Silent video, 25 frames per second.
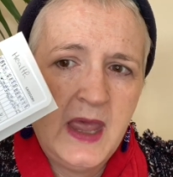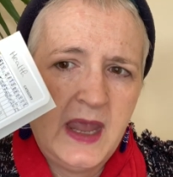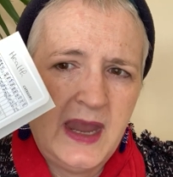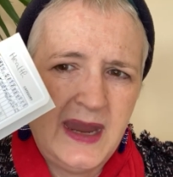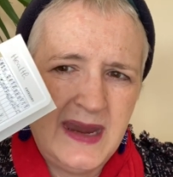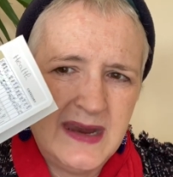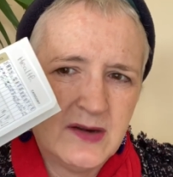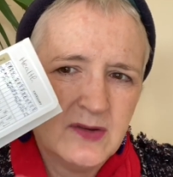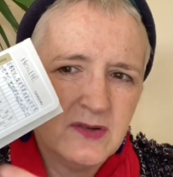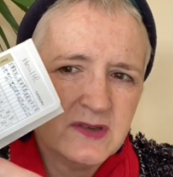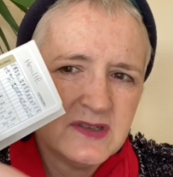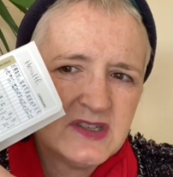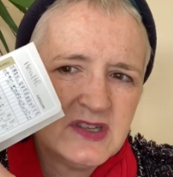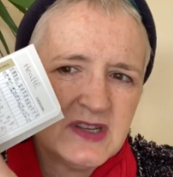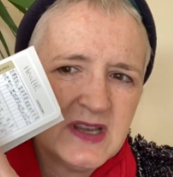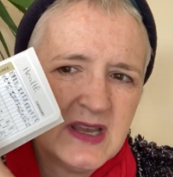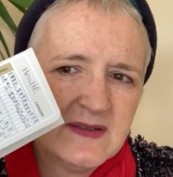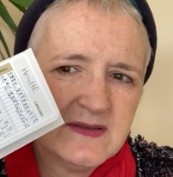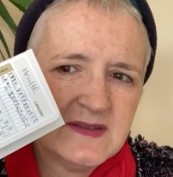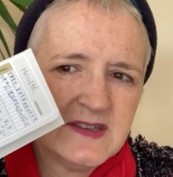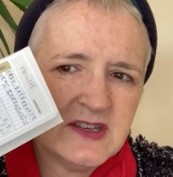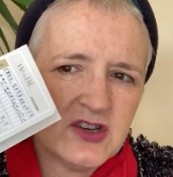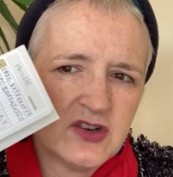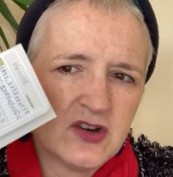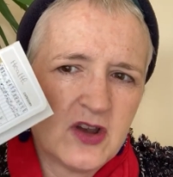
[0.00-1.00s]
It also
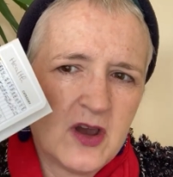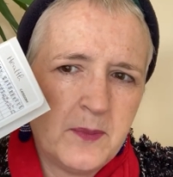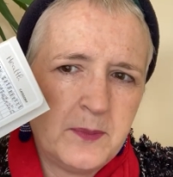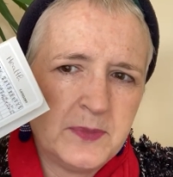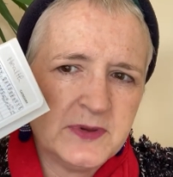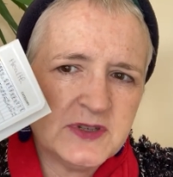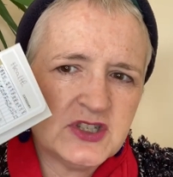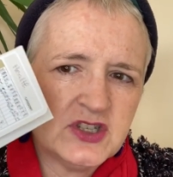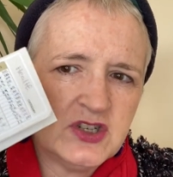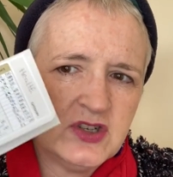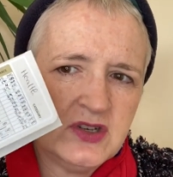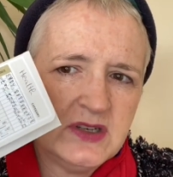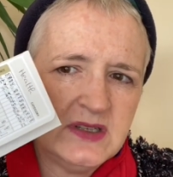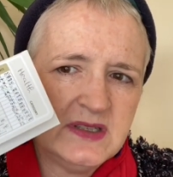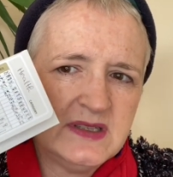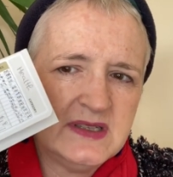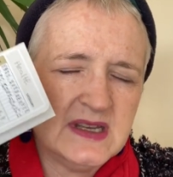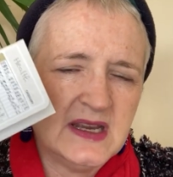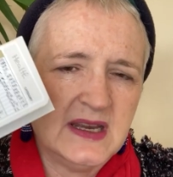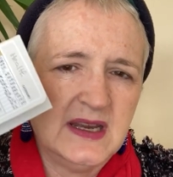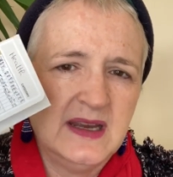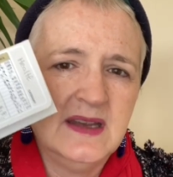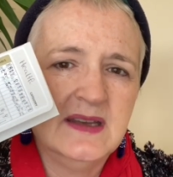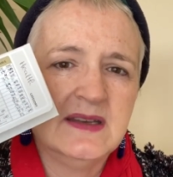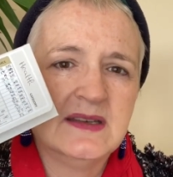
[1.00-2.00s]
gives you an
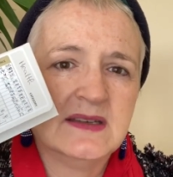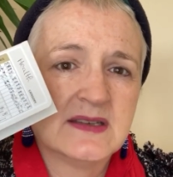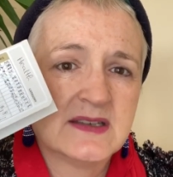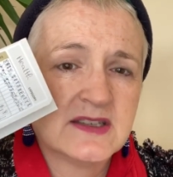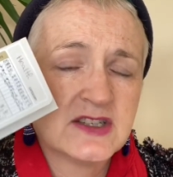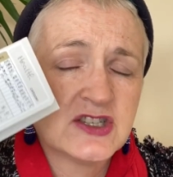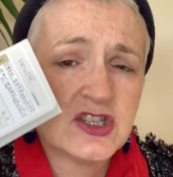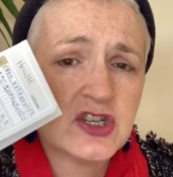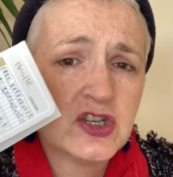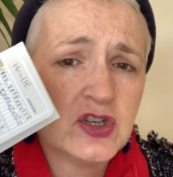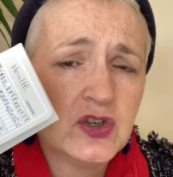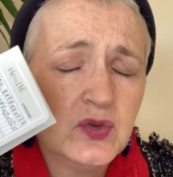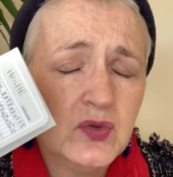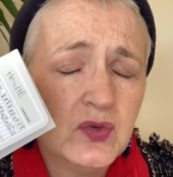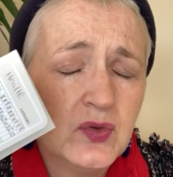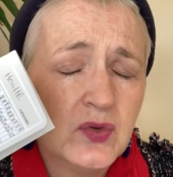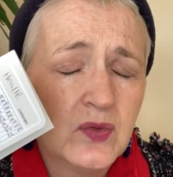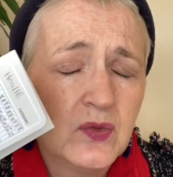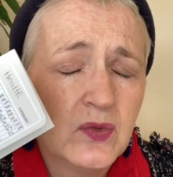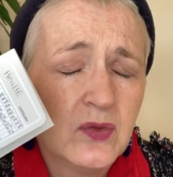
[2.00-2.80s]
opportunity to